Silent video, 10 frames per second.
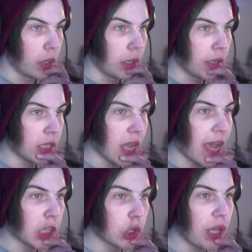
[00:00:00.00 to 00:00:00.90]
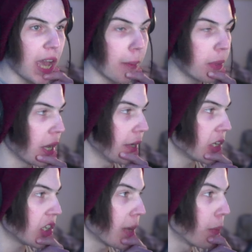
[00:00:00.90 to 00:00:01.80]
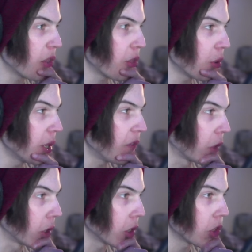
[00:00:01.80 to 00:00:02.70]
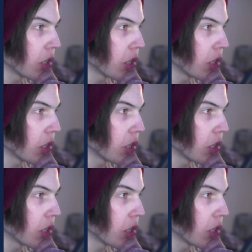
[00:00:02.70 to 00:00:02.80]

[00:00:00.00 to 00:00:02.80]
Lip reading: This actually happened on December 31st,